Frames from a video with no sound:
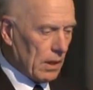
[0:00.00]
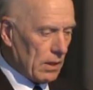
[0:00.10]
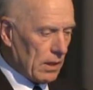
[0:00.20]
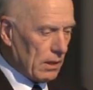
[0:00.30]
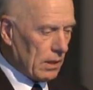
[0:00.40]

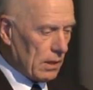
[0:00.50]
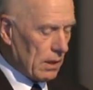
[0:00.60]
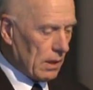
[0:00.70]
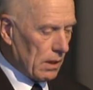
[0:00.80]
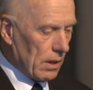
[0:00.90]
Then
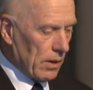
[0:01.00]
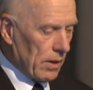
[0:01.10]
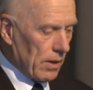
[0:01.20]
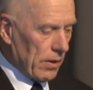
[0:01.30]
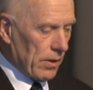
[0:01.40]

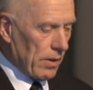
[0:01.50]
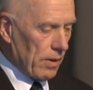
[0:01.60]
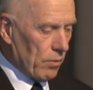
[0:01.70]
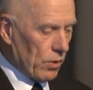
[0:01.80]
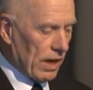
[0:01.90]

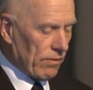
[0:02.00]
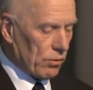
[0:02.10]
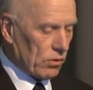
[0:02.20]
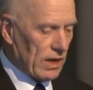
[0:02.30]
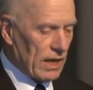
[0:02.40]
we have
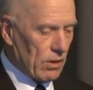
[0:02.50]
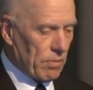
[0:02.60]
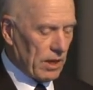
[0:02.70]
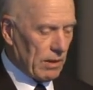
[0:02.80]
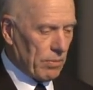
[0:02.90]
to train the
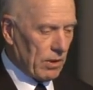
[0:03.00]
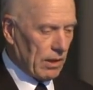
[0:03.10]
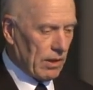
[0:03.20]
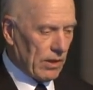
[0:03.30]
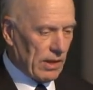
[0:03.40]

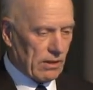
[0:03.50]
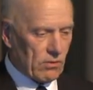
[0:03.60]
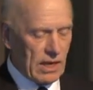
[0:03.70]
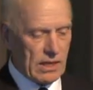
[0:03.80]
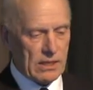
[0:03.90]
people and
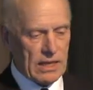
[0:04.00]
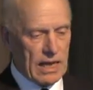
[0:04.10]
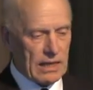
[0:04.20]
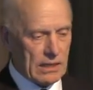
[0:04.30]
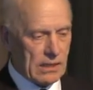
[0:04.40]
train
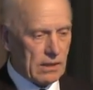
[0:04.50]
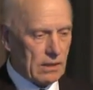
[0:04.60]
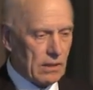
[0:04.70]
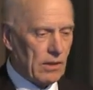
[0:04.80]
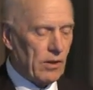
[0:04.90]
sales.
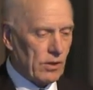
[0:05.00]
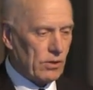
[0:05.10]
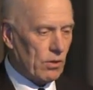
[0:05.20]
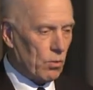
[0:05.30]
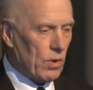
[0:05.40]

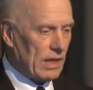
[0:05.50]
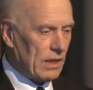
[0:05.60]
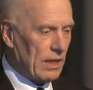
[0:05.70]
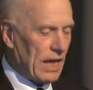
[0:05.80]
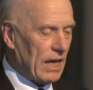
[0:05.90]
So
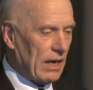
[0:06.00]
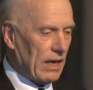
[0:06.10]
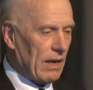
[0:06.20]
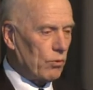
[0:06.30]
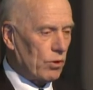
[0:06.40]
one
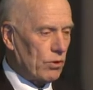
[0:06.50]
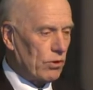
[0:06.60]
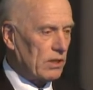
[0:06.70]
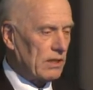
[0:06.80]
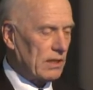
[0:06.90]
area would
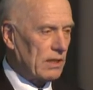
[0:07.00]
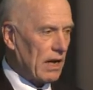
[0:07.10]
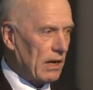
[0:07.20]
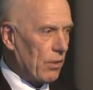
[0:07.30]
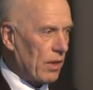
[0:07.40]
cost us
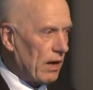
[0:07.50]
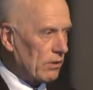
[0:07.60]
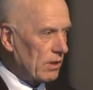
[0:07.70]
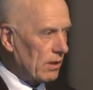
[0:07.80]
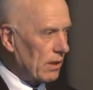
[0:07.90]

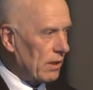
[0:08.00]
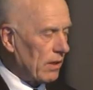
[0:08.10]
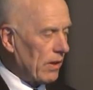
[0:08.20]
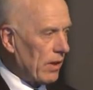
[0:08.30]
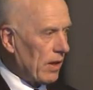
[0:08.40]
100,000,
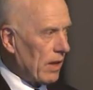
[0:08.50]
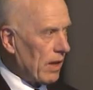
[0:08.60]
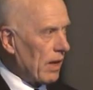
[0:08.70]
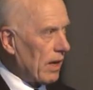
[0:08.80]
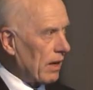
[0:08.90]

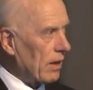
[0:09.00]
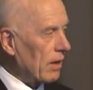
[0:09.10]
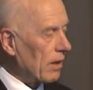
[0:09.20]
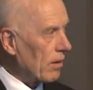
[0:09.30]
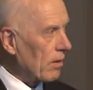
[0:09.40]
and
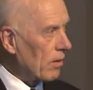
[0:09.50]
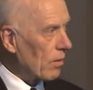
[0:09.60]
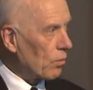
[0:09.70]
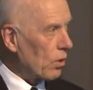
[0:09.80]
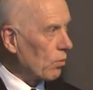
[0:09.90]

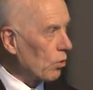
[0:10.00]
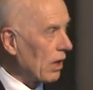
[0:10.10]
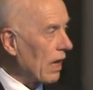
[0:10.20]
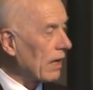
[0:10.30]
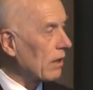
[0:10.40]
we would
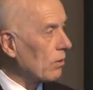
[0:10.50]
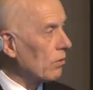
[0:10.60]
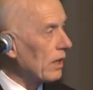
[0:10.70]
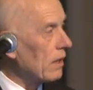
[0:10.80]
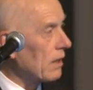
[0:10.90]
like
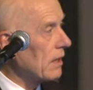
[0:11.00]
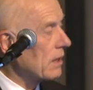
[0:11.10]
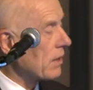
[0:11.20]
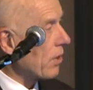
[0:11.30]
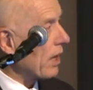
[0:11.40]
to
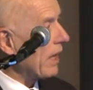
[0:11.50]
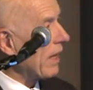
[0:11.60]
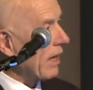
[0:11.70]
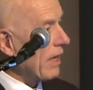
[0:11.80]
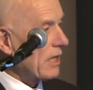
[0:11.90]
increase 3
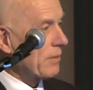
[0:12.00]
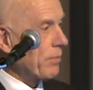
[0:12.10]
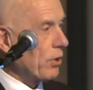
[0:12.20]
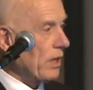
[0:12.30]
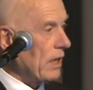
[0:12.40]
areas
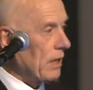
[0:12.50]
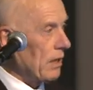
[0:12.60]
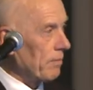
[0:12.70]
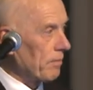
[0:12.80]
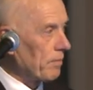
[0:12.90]
per year